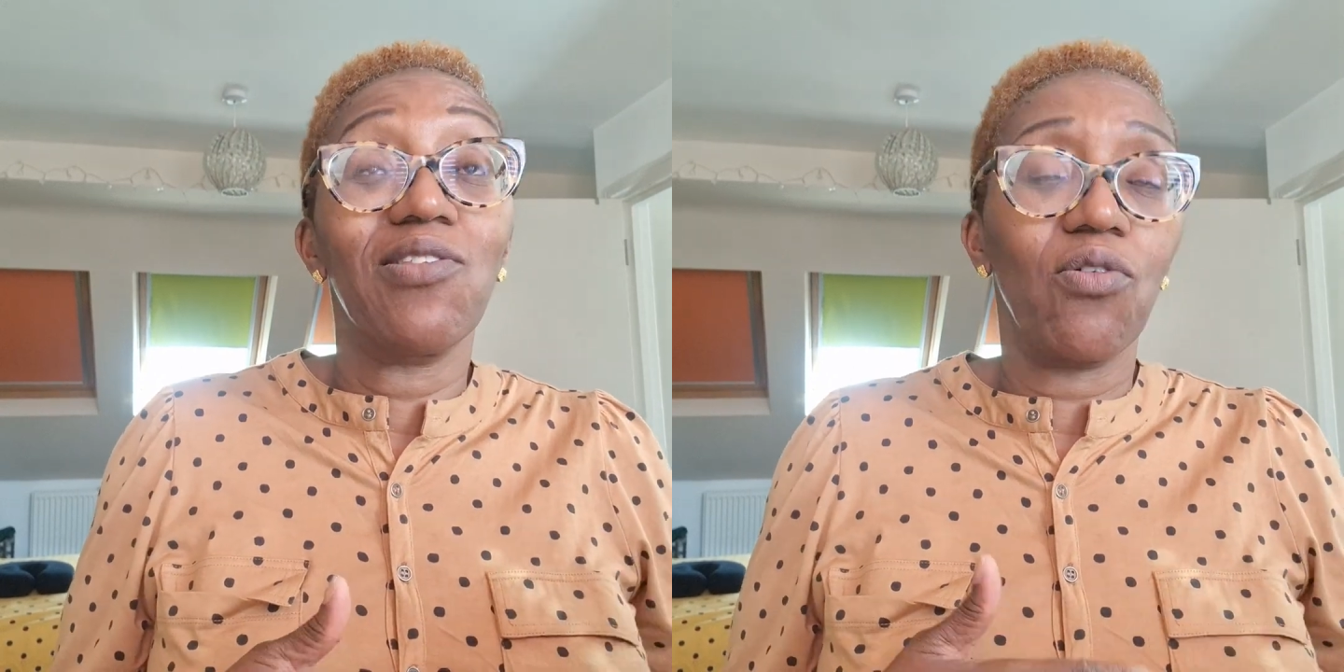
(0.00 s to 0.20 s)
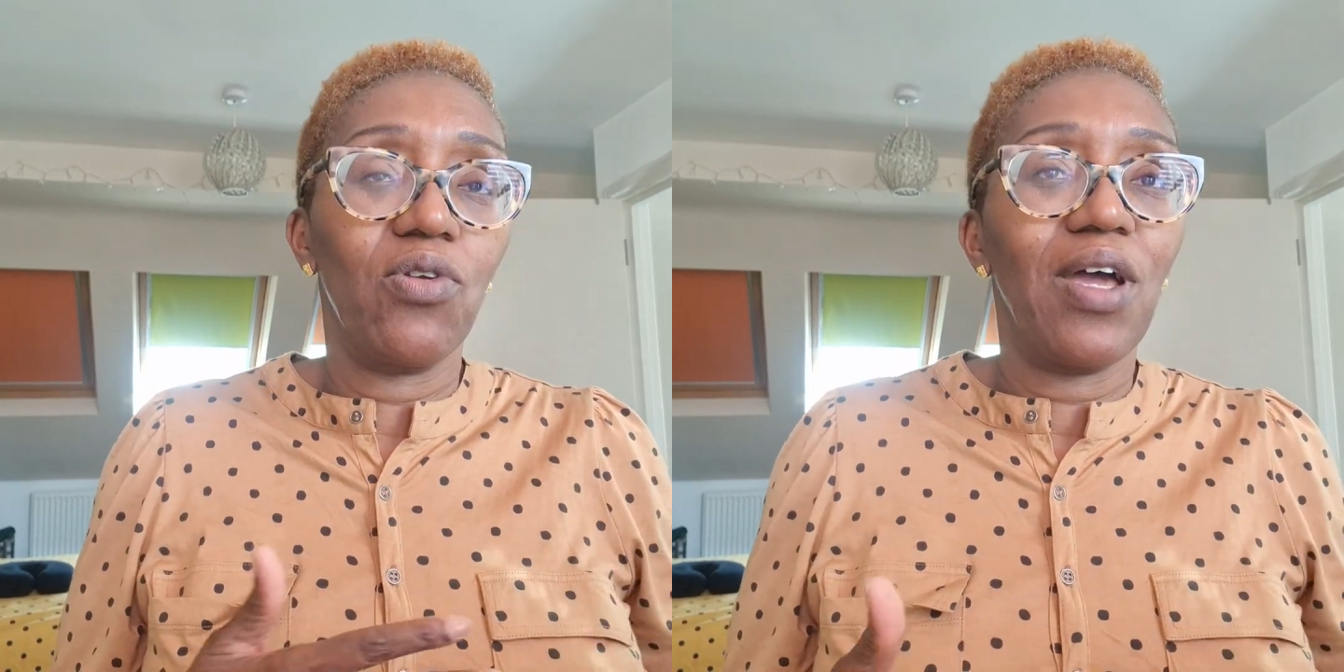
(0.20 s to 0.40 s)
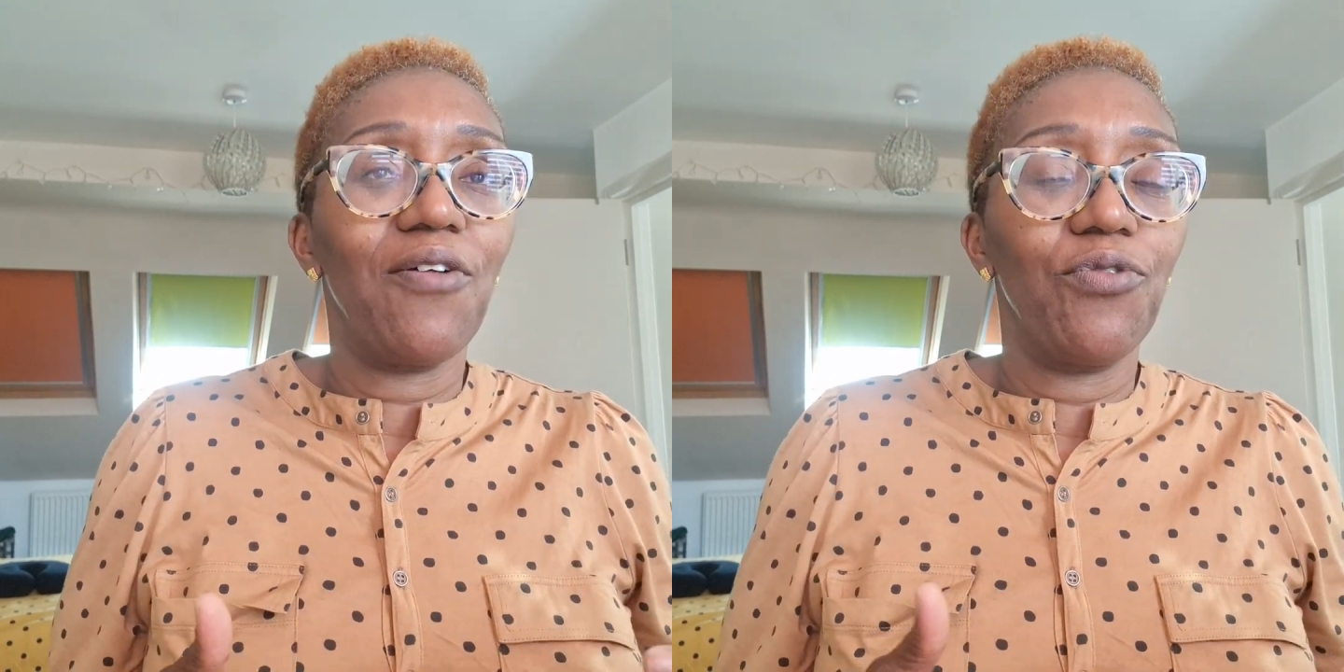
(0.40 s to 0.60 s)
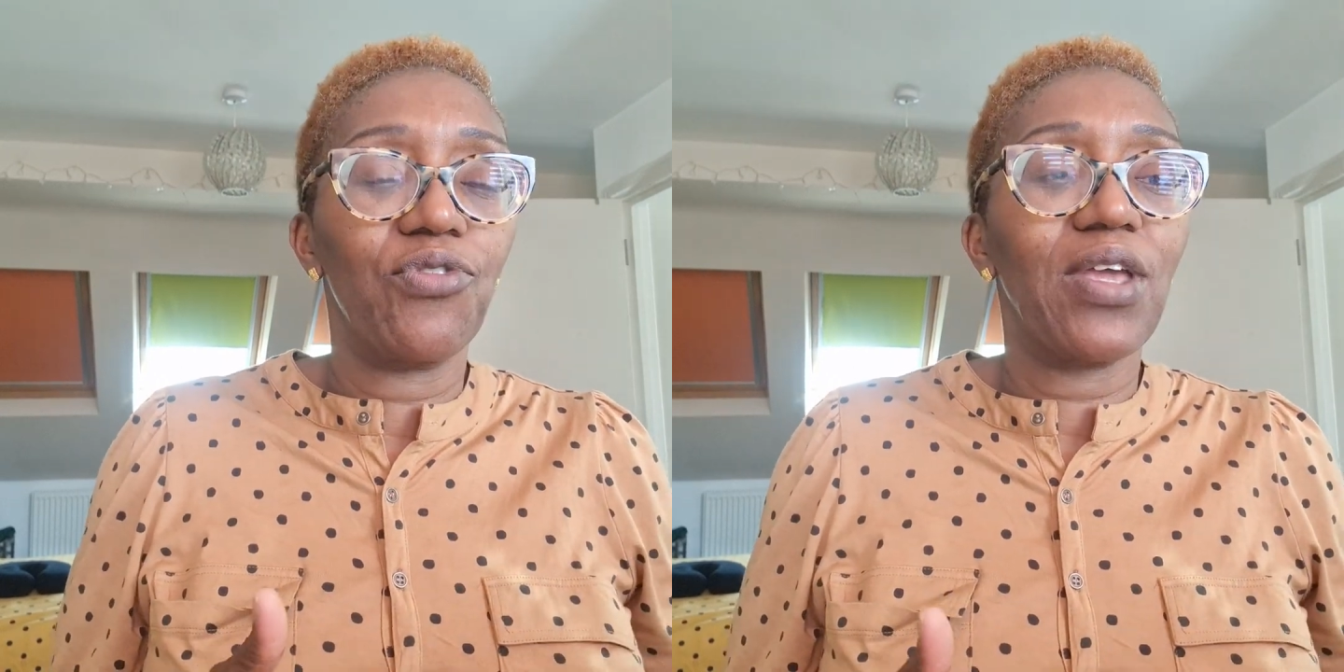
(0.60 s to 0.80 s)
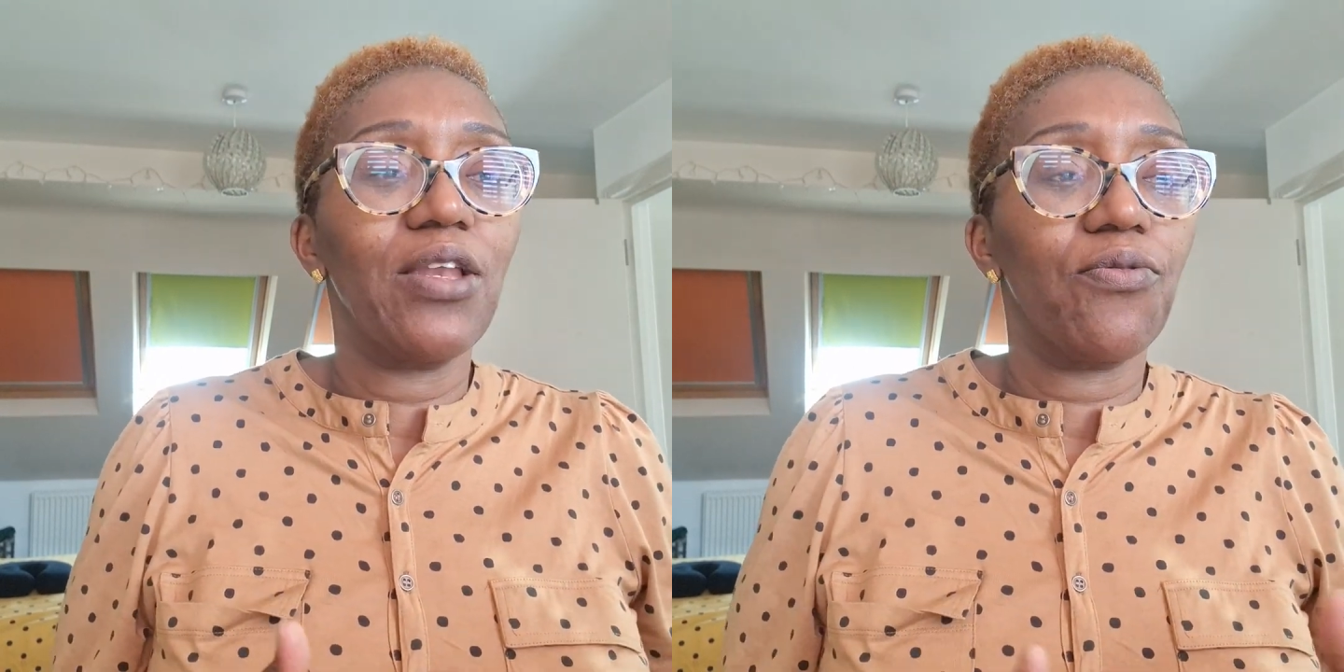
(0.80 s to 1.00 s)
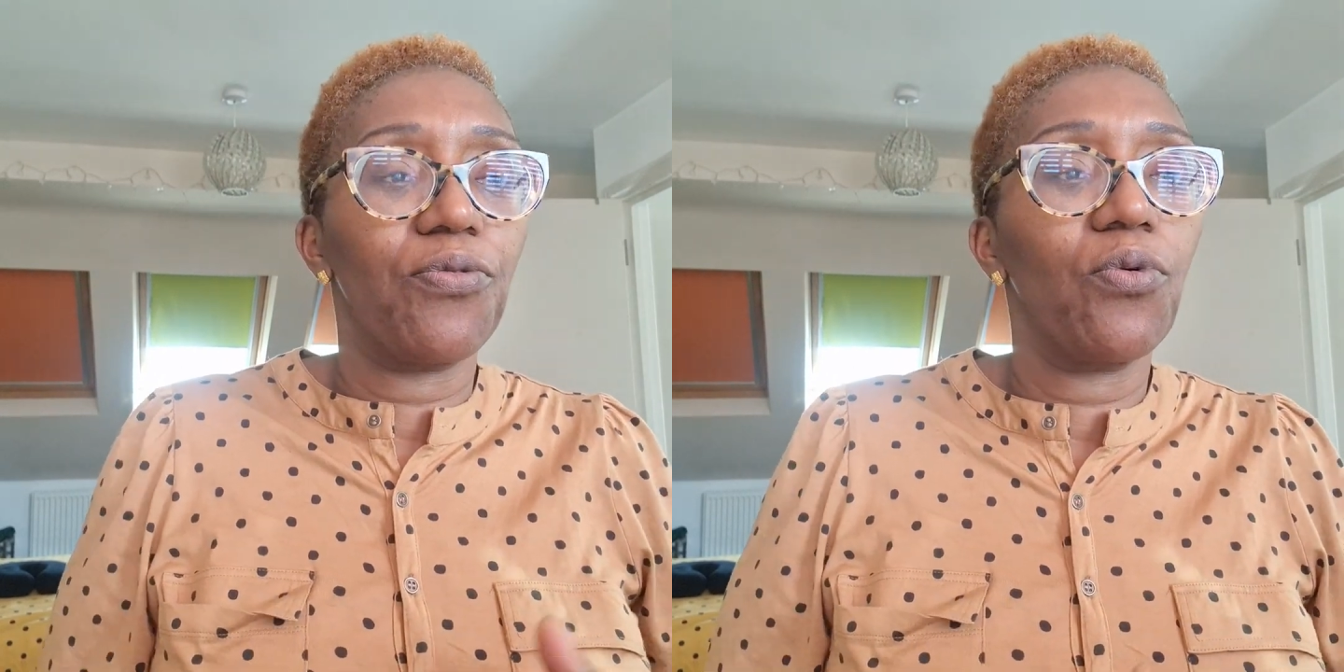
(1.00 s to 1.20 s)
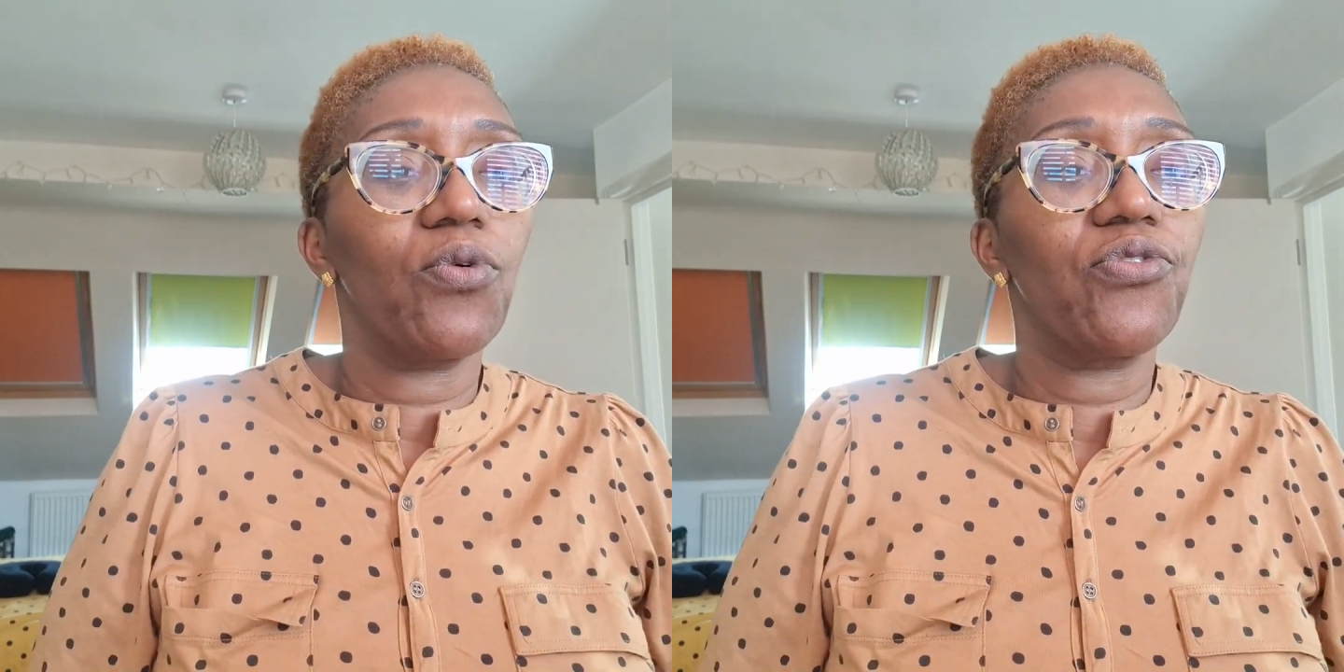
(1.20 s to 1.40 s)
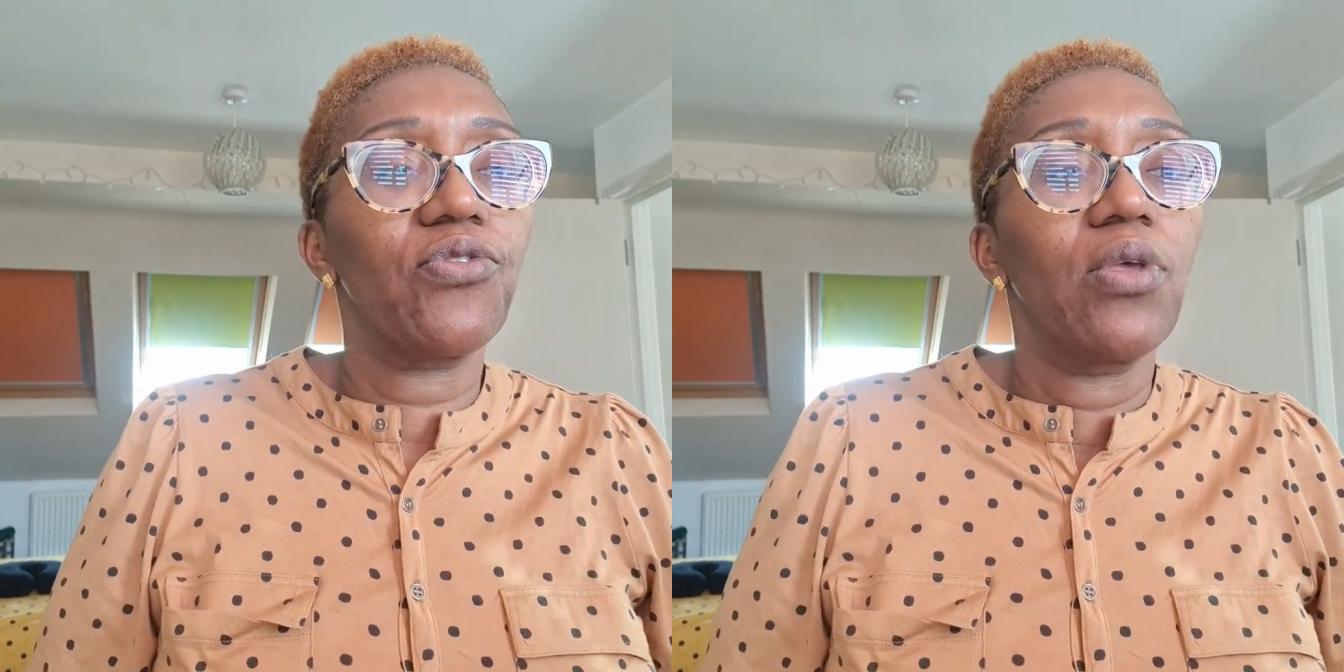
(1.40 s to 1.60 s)
is not going to have those kind of
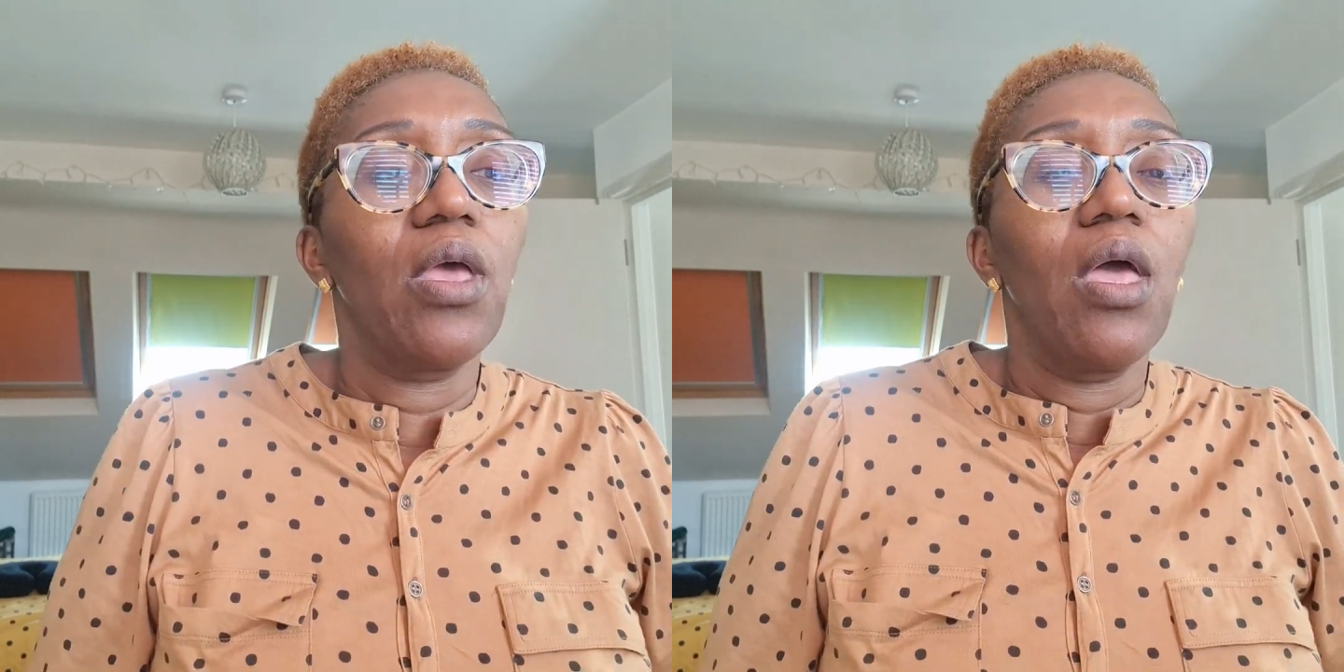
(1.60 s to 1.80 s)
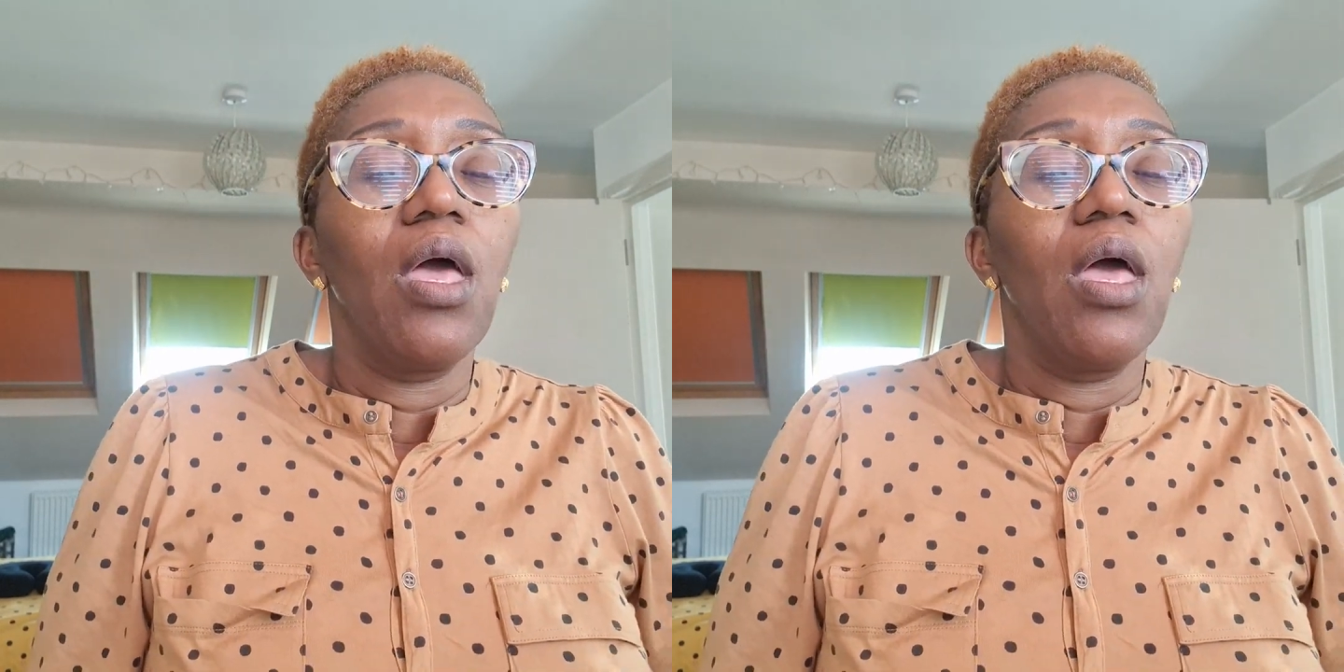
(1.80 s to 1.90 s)
thoughts.